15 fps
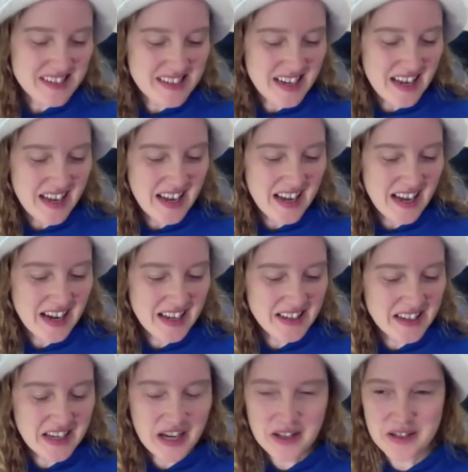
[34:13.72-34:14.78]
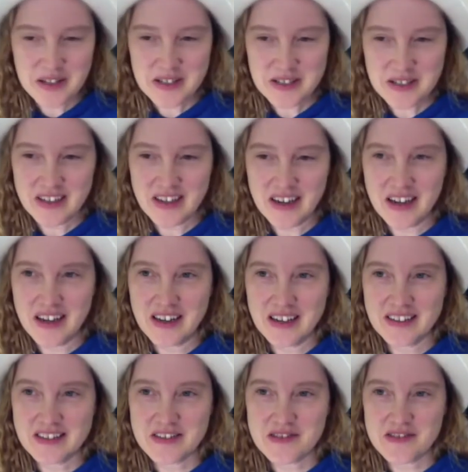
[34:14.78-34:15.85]
And the other,
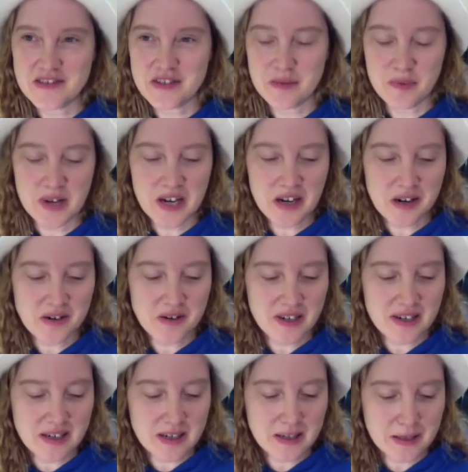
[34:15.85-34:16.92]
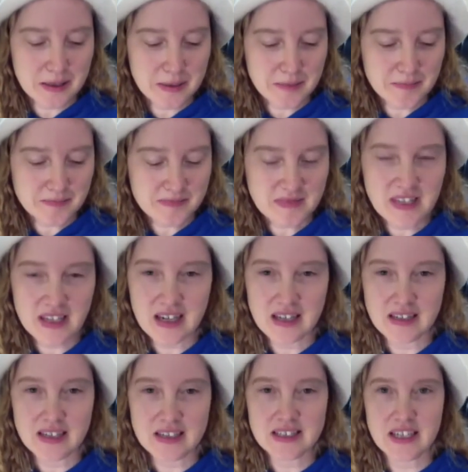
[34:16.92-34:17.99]
just about,
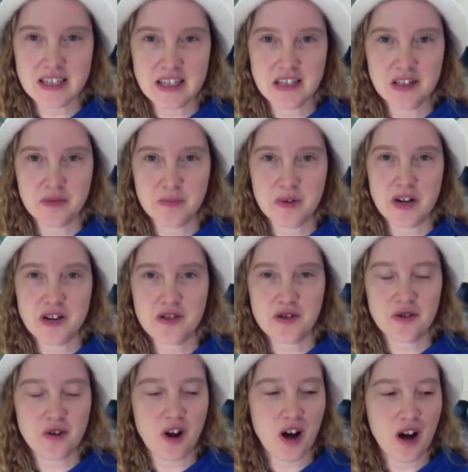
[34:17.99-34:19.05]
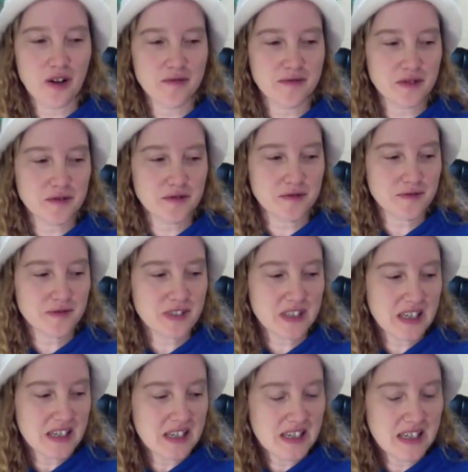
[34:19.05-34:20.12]
like taking the pressure off of,
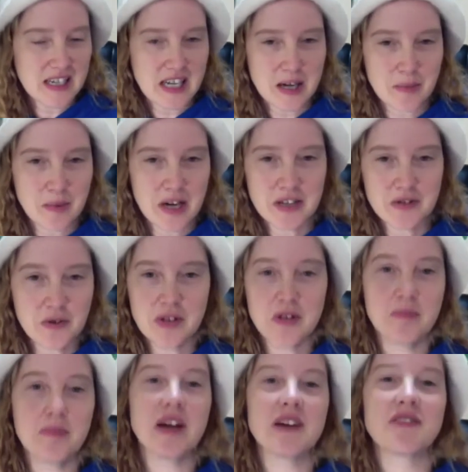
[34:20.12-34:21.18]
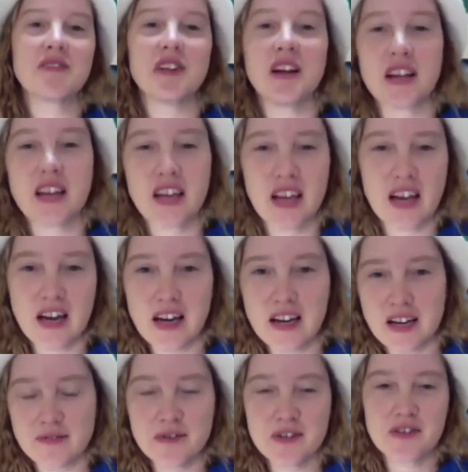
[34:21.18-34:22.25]
am I doing the best that I can
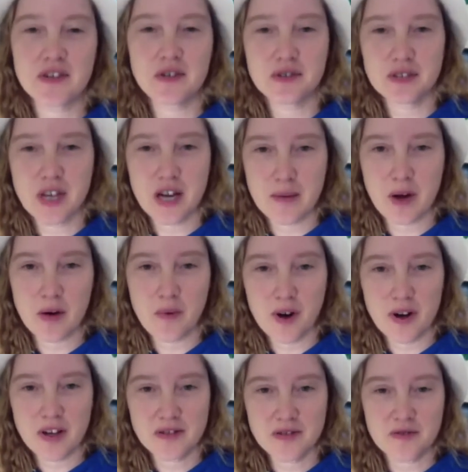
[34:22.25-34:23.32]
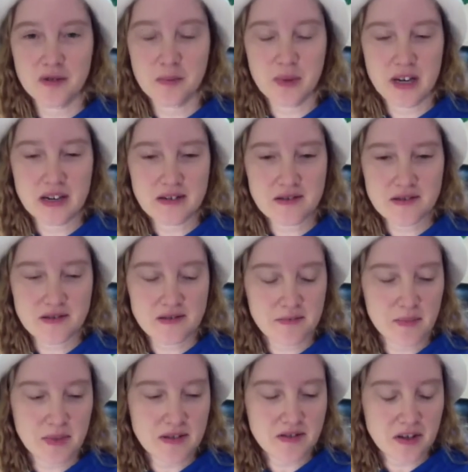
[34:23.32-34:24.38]
every single time? I want to do the best,
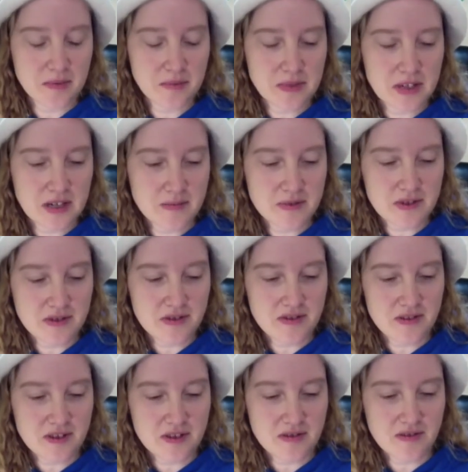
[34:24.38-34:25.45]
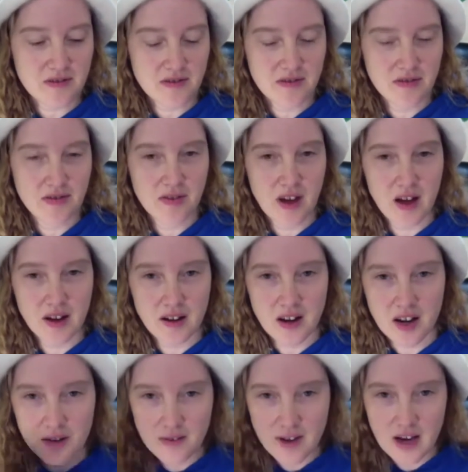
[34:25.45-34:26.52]
but sometimes it's that
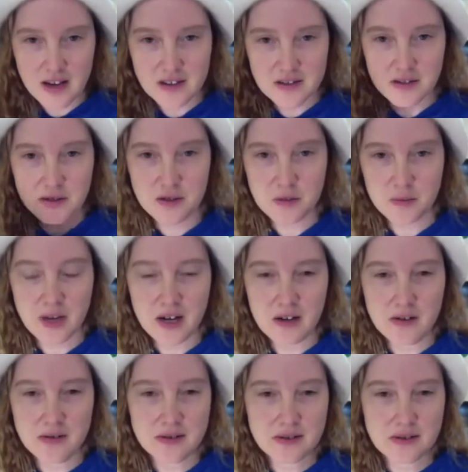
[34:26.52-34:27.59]
kind of attitude about